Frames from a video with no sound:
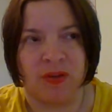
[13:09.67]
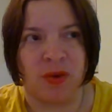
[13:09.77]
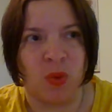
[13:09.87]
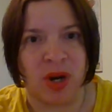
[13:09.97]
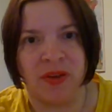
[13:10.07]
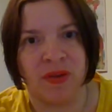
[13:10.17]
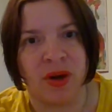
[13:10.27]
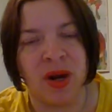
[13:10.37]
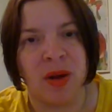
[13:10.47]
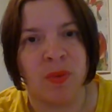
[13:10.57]
from
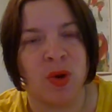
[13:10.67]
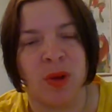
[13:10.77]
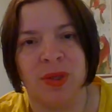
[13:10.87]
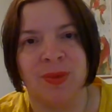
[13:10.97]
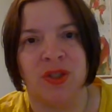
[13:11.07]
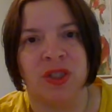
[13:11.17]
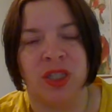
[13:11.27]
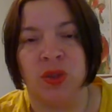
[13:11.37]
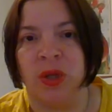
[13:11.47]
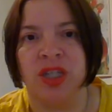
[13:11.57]
whatever problems or
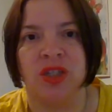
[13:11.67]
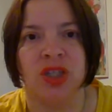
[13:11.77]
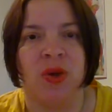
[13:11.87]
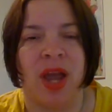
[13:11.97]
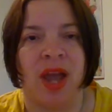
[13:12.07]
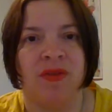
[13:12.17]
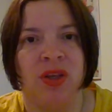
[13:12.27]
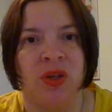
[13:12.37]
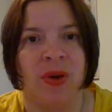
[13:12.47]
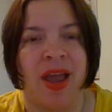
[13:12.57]
situations you have
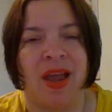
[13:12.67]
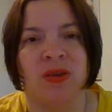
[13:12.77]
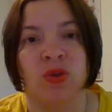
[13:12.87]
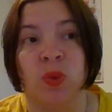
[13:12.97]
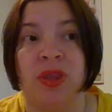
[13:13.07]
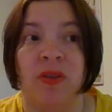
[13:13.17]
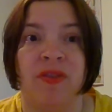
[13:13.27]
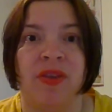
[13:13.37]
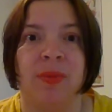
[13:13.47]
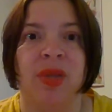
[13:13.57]
in your house with your
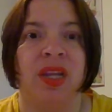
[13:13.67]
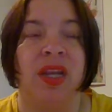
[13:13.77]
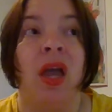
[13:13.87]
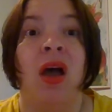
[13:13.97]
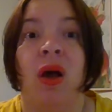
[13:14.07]
family,